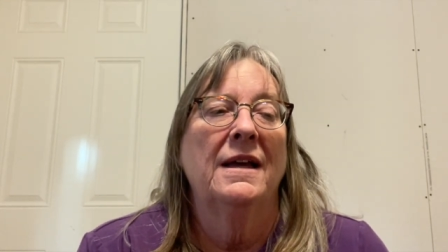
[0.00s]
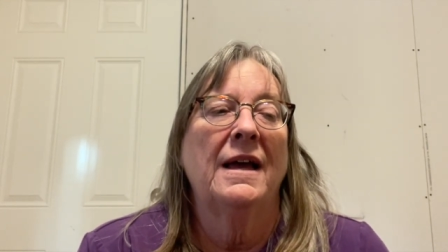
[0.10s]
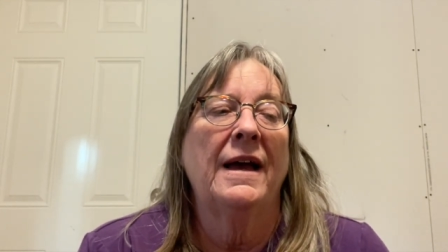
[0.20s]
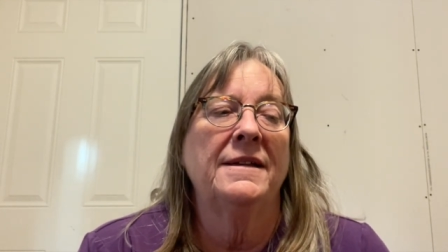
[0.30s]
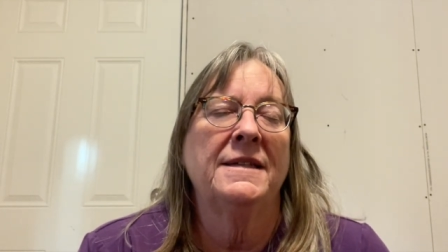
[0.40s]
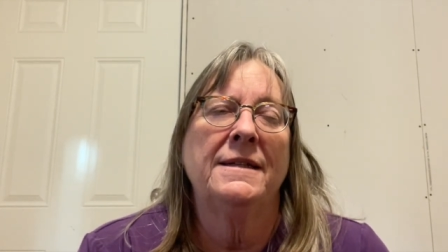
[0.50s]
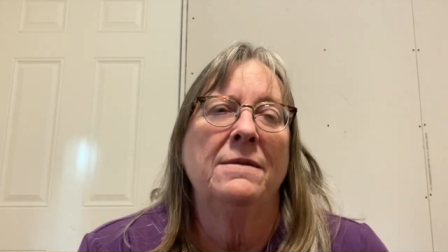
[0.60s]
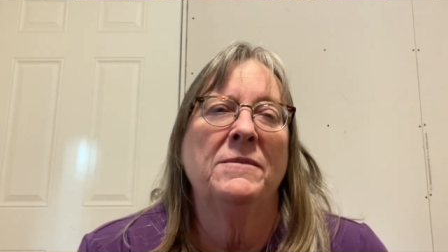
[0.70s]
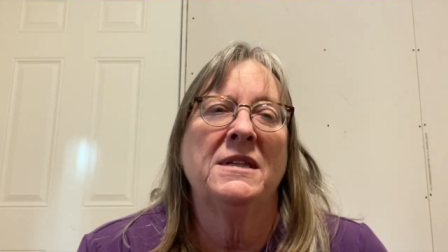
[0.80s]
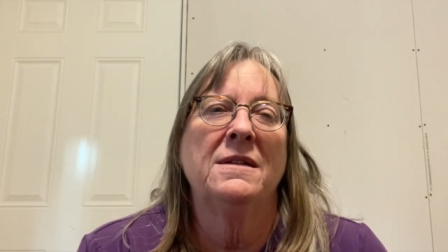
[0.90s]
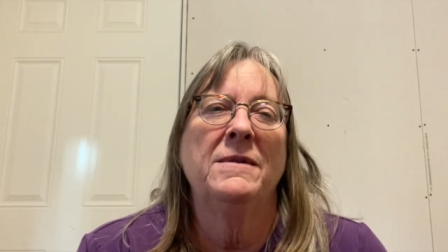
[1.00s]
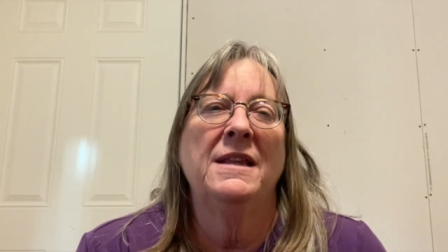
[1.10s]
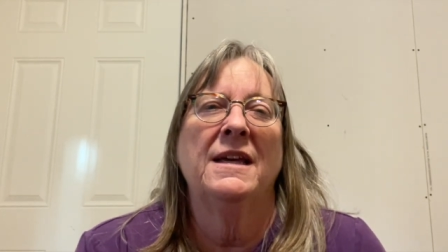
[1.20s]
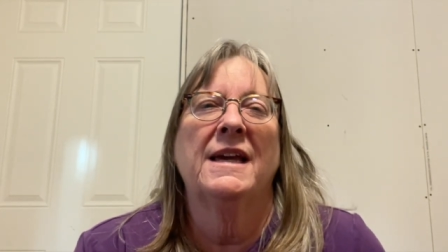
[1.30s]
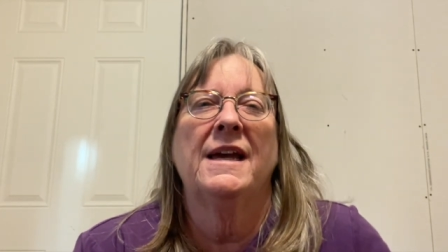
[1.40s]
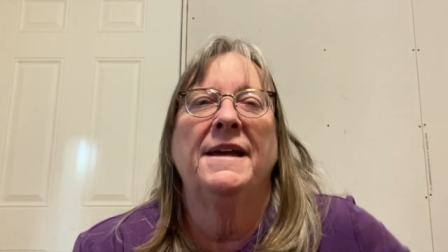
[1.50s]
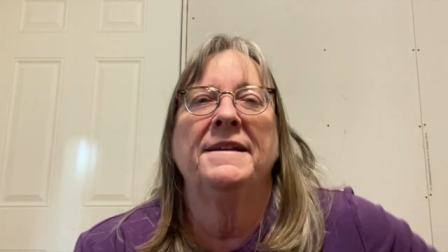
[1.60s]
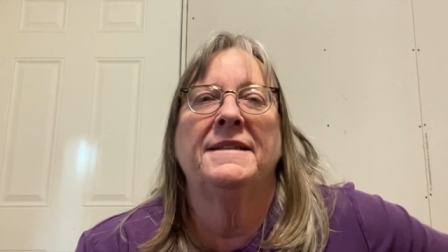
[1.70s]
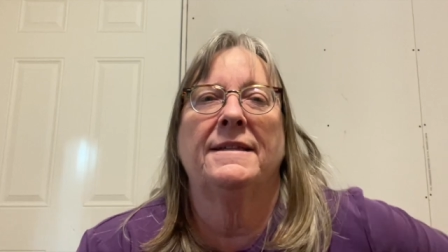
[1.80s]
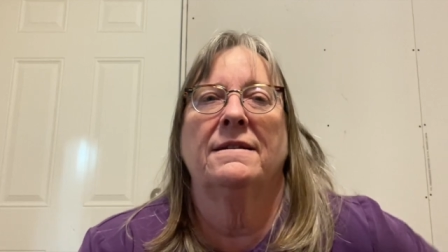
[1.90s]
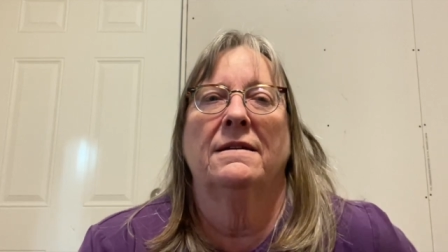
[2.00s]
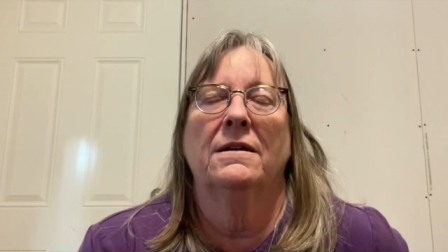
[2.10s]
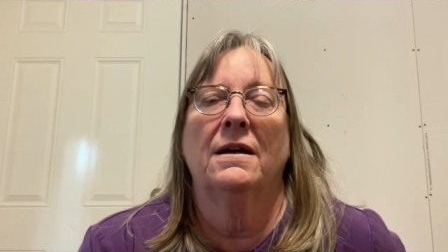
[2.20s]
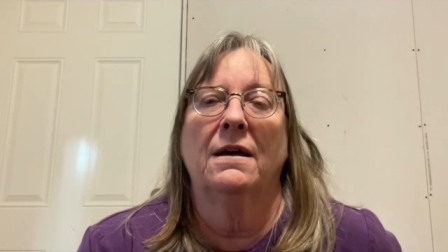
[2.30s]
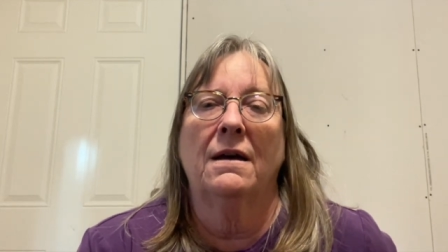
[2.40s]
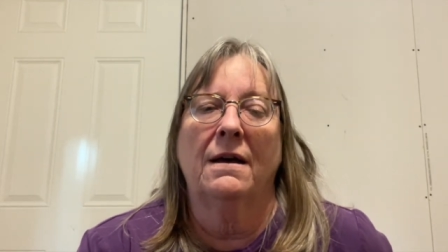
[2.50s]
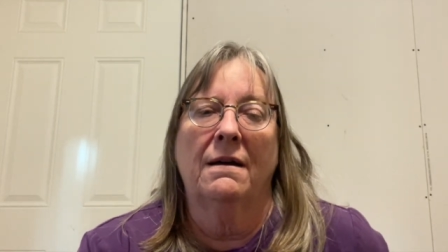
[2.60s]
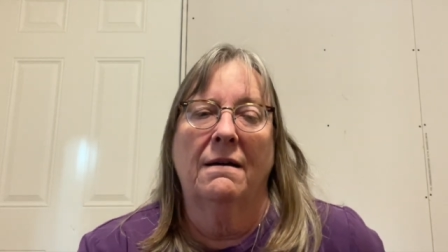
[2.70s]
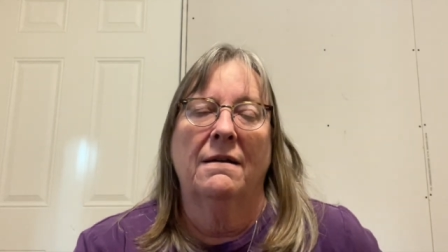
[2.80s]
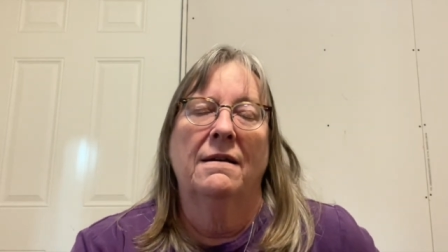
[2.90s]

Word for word: as seems to be the case, uh,